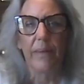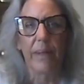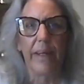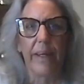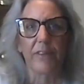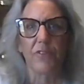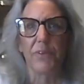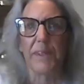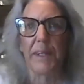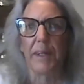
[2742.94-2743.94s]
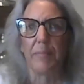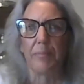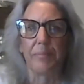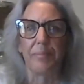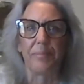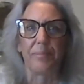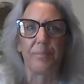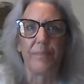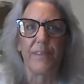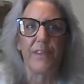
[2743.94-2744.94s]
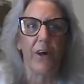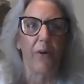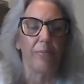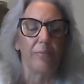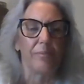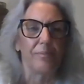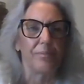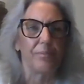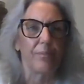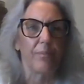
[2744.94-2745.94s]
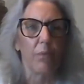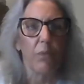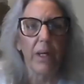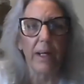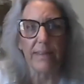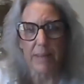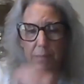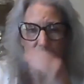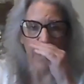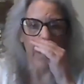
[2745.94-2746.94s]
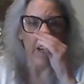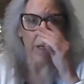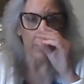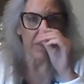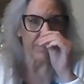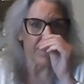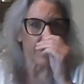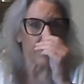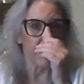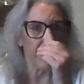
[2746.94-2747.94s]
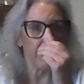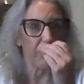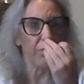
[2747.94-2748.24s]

than I actually am. So we got some time. If somebody